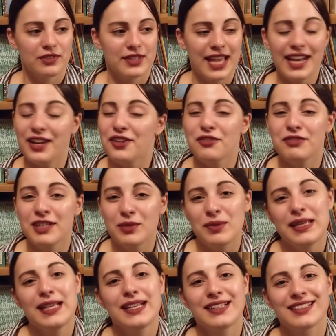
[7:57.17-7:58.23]
techno-free
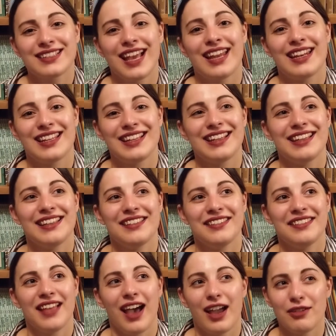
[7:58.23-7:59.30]
weeks, and
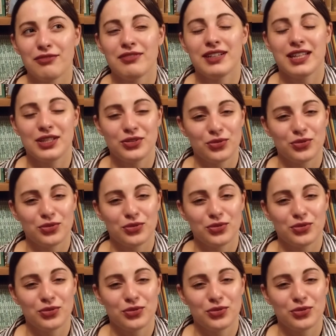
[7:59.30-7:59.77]
I've really